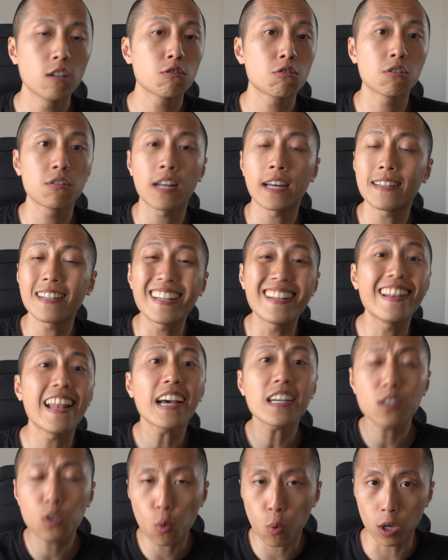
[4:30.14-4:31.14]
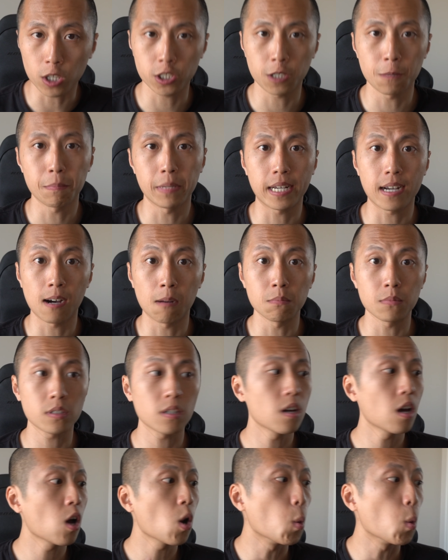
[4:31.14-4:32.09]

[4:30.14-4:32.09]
So then the next question becomes,